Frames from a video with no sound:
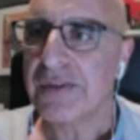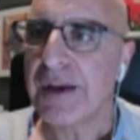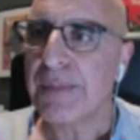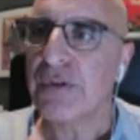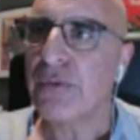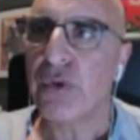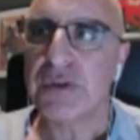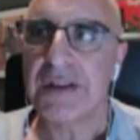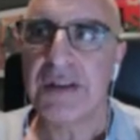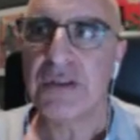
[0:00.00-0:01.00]
description of
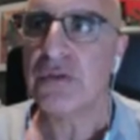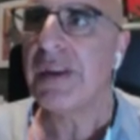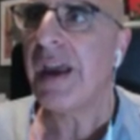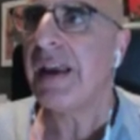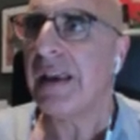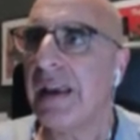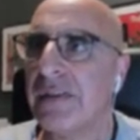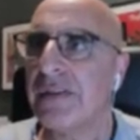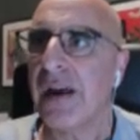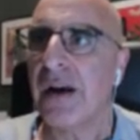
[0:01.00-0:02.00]
what I did today
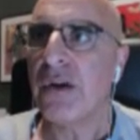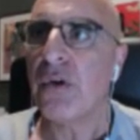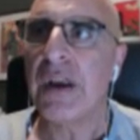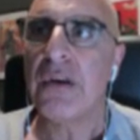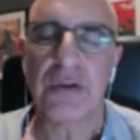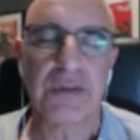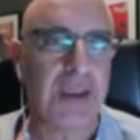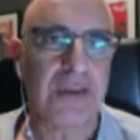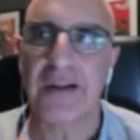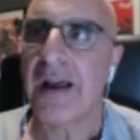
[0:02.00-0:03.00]
is uh, going long
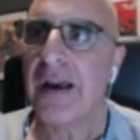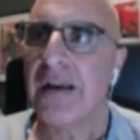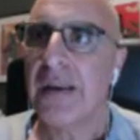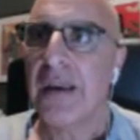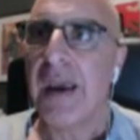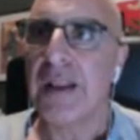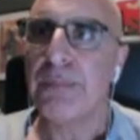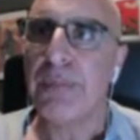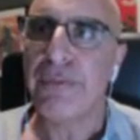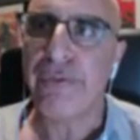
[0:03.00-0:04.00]
Tesla
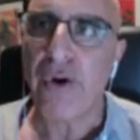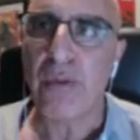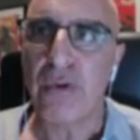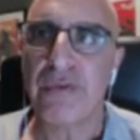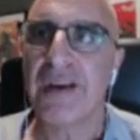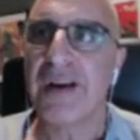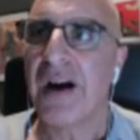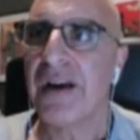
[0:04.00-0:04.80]
and before moving